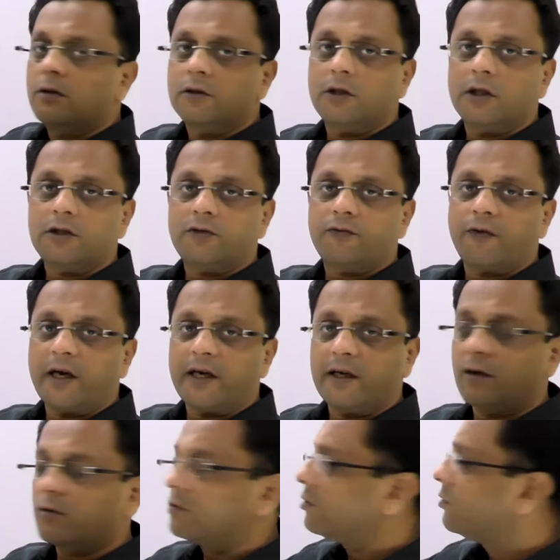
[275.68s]
Just find
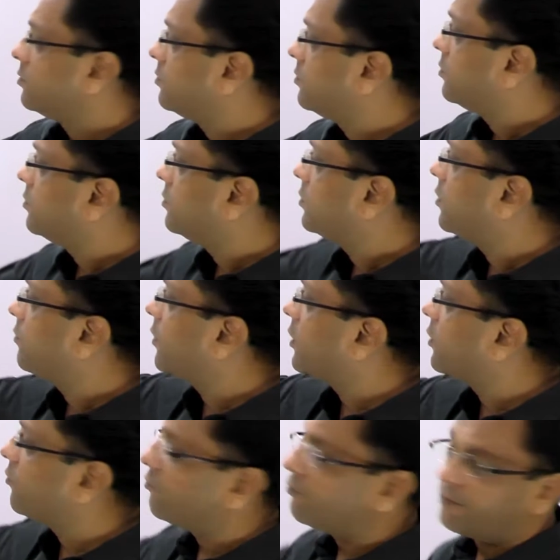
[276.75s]
out the
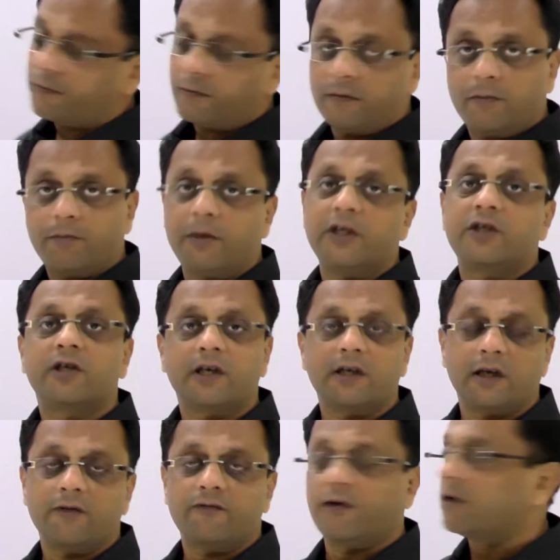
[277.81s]
value of beta and
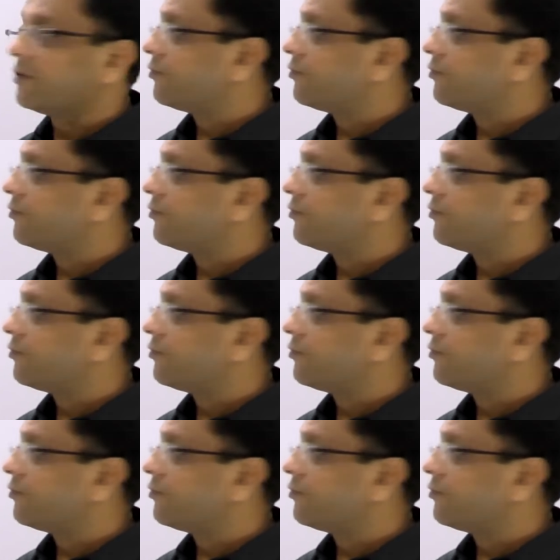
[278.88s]
alpha